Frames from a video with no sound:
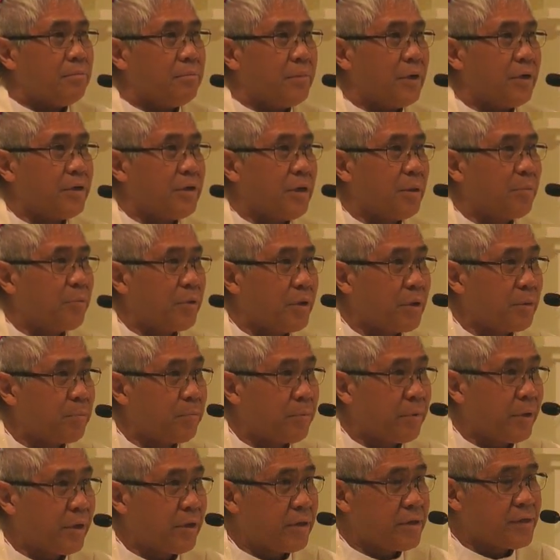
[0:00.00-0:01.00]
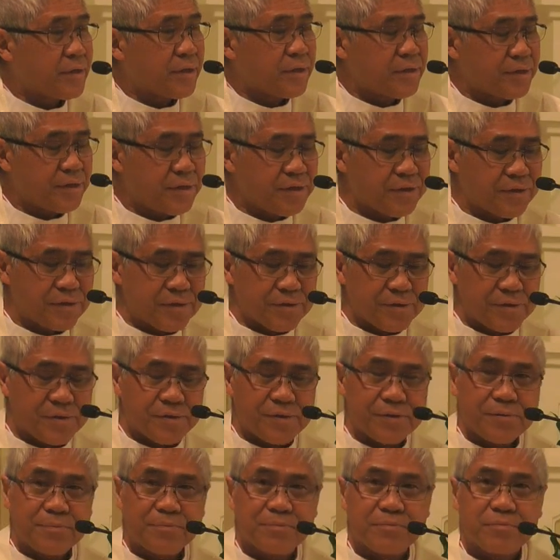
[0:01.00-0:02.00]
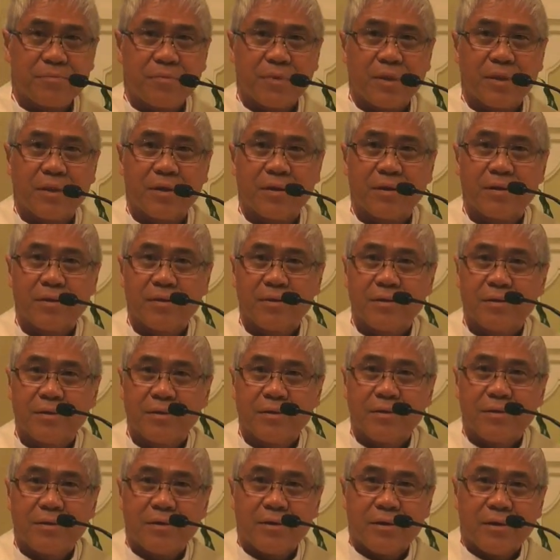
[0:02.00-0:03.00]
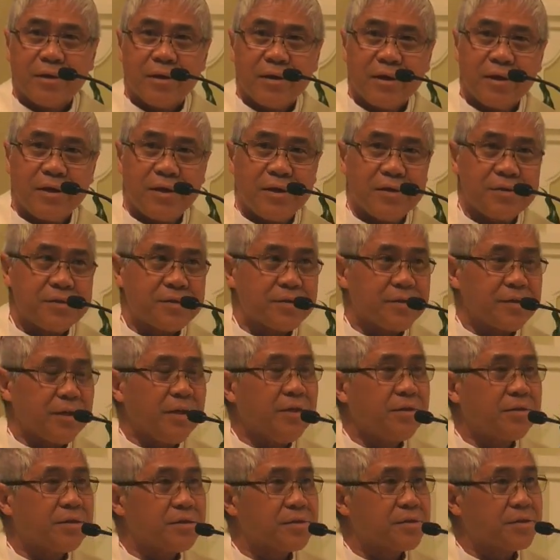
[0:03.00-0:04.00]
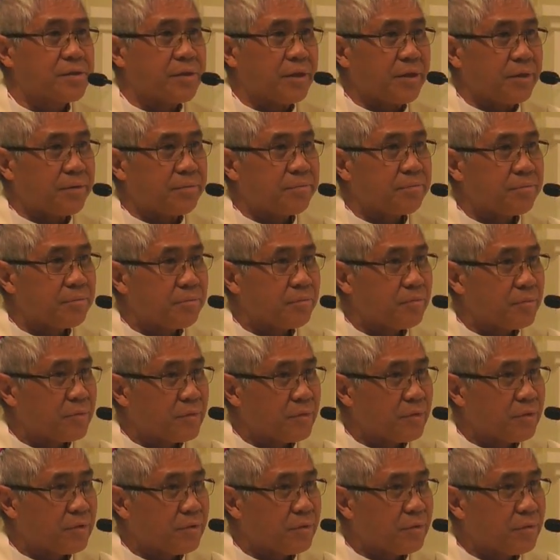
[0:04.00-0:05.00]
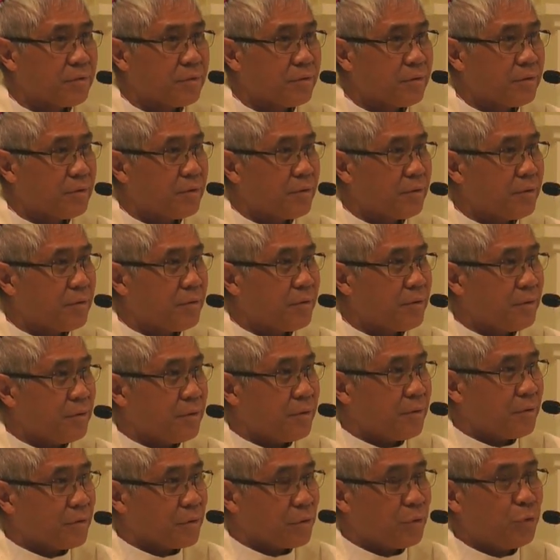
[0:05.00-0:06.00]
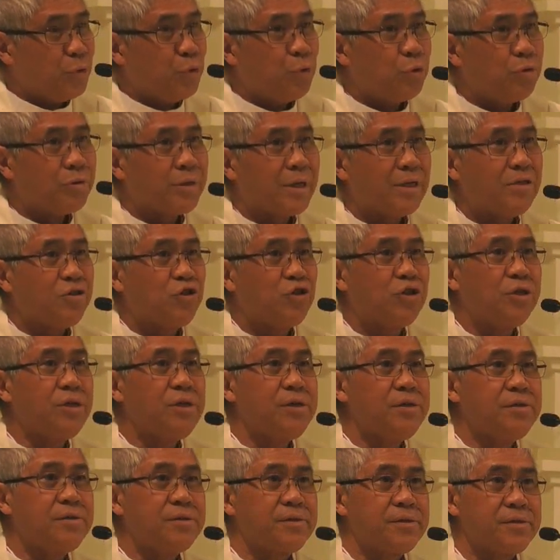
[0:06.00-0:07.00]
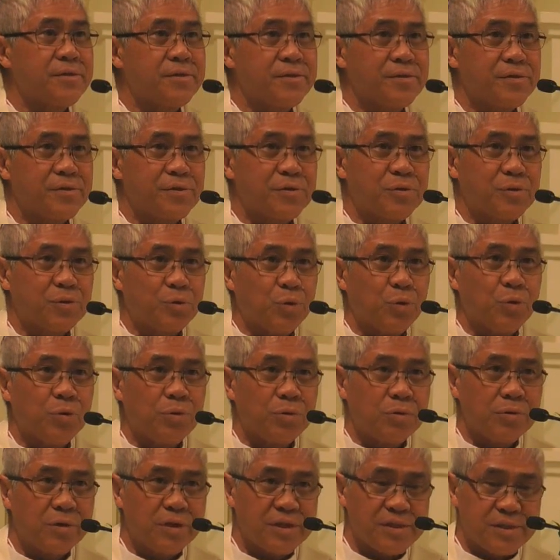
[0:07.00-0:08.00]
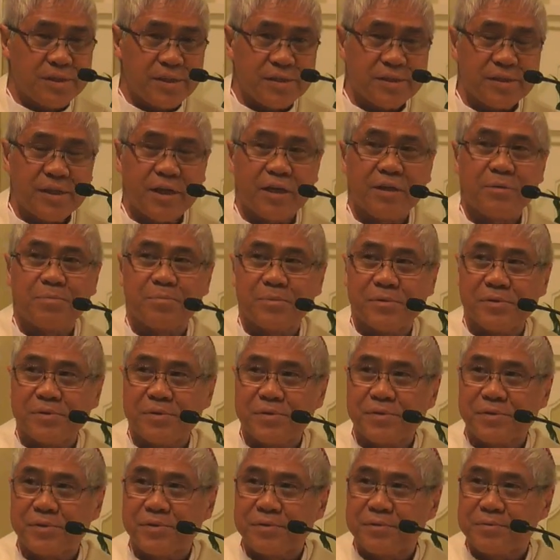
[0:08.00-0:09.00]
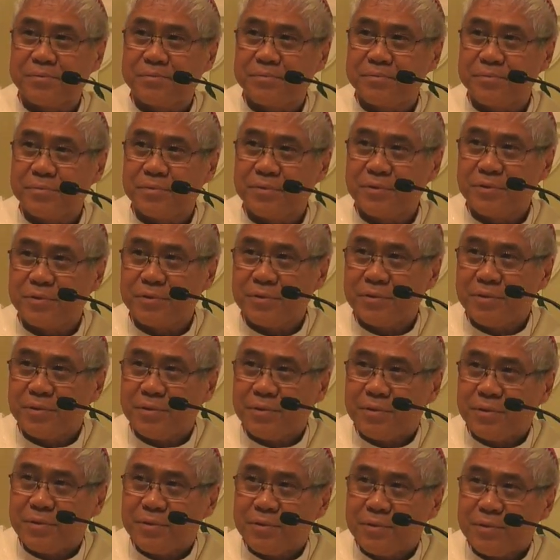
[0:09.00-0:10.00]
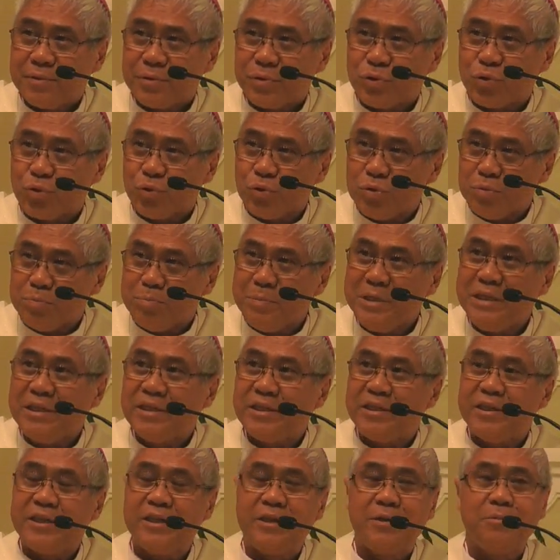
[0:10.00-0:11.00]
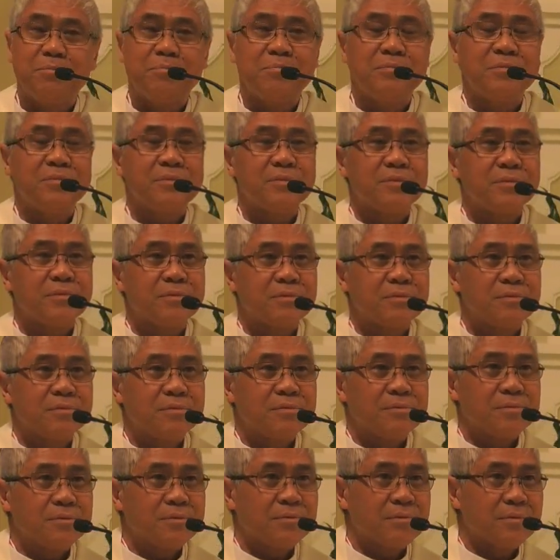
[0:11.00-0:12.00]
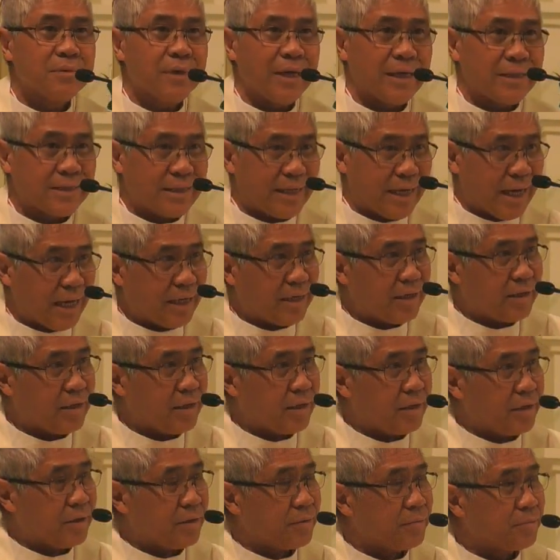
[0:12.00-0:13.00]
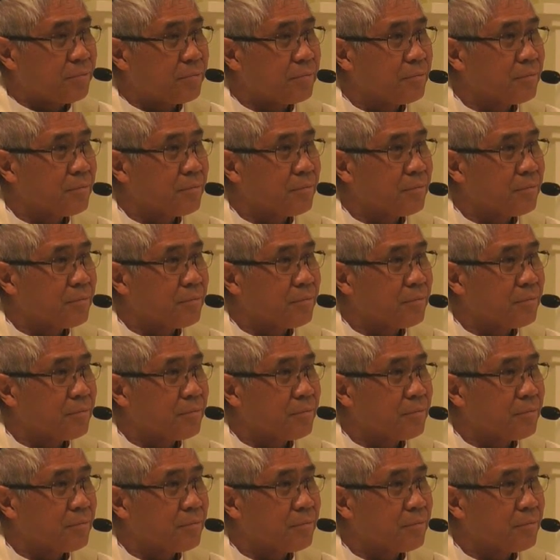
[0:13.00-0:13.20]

My dear brothers and sisters, it is interesting to know that Jesus told his disciples to meet him at Galilee.